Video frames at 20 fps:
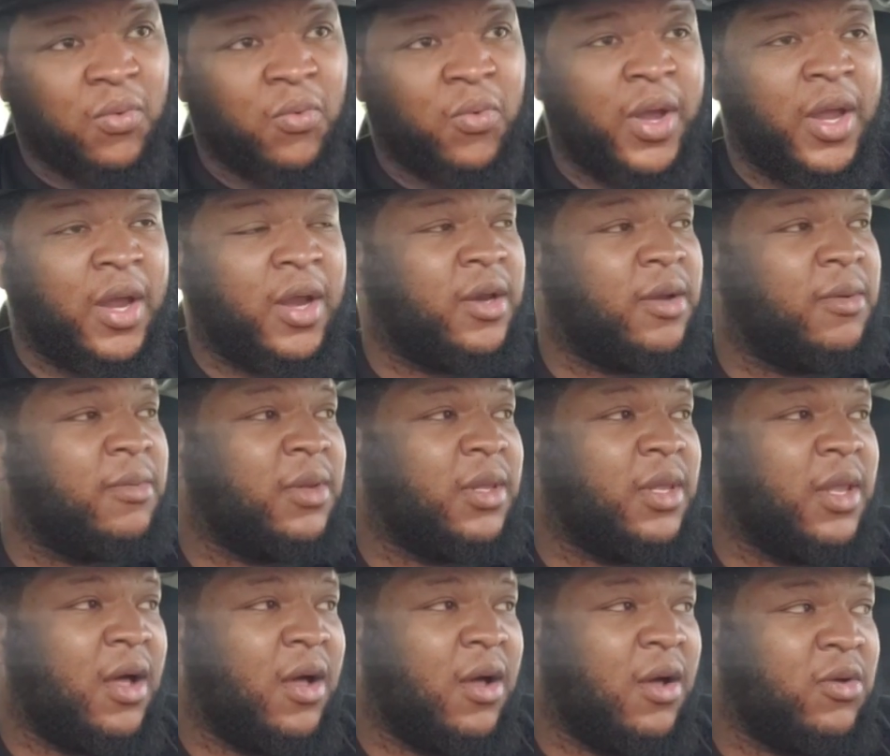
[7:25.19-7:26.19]
wearing them
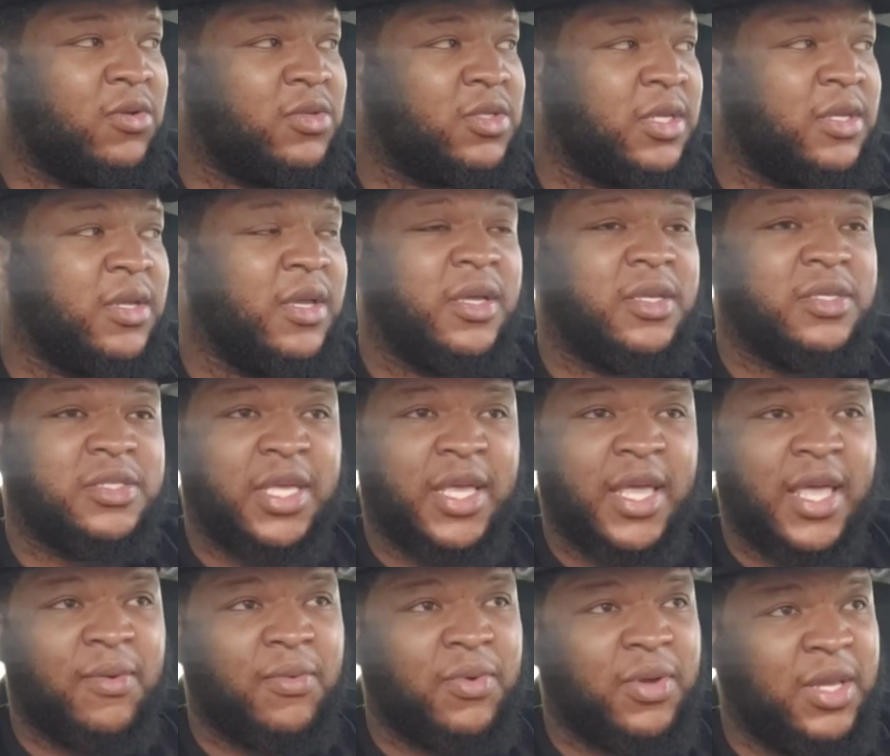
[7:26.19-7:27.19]
clothes and
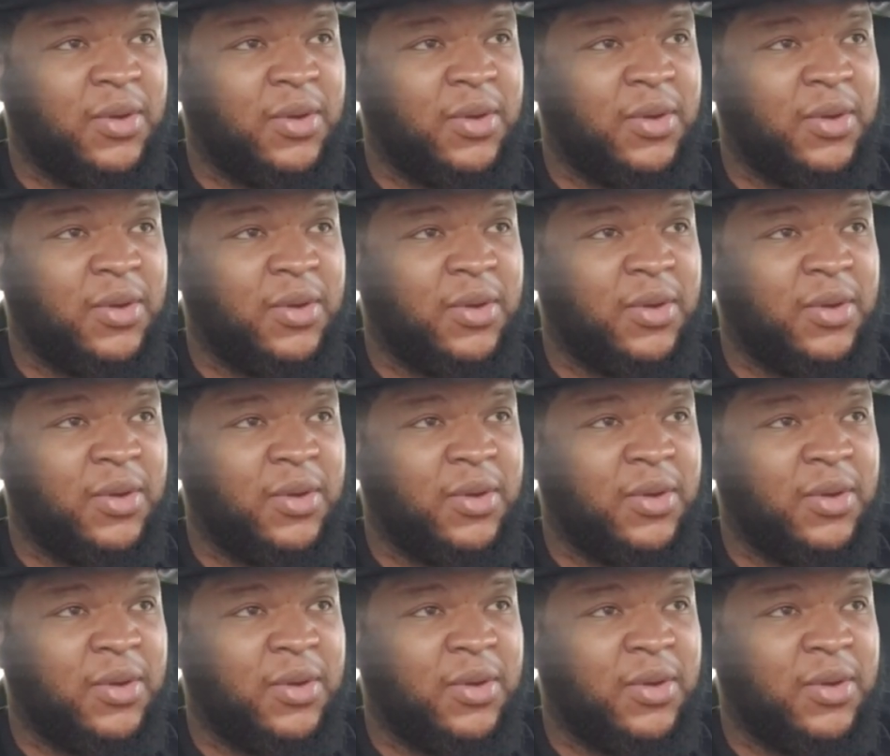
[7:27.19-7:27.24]
saying